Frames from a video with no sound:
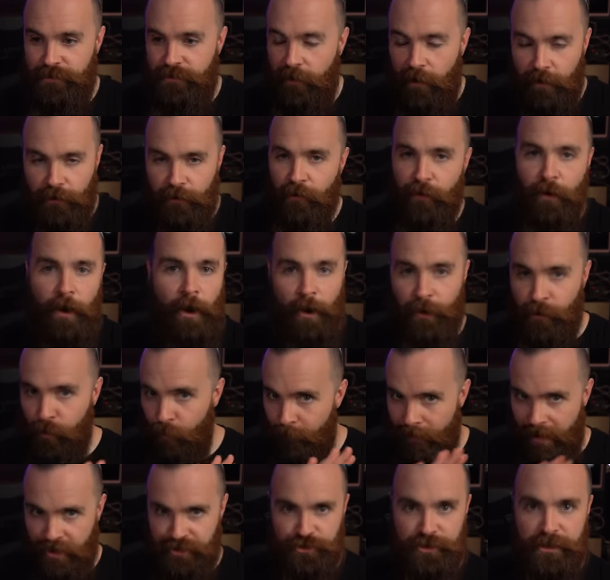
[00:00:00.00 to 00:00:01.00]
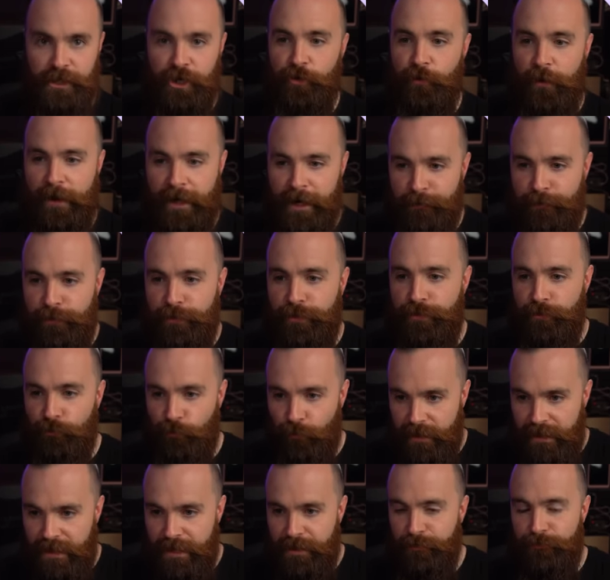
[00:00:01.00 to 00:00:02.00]
Docker automatically created
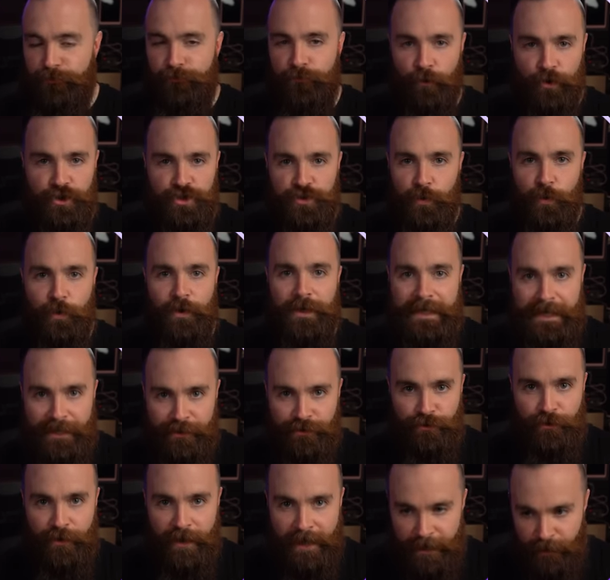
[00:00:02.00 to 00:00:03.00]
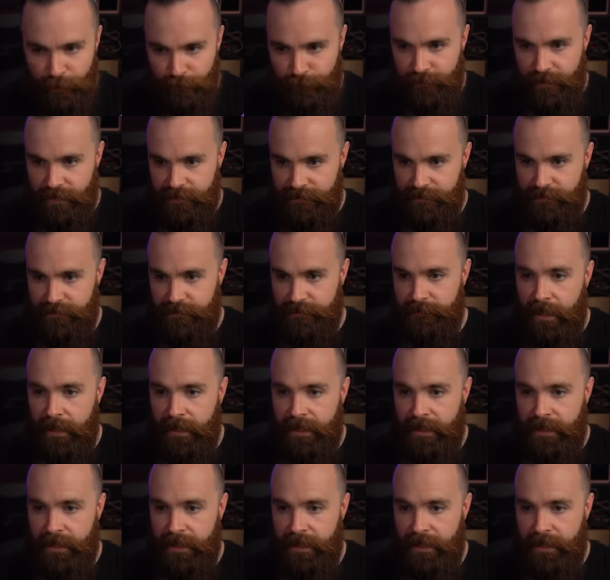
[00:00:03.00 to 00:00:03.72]
three virtual Ethernet interfaces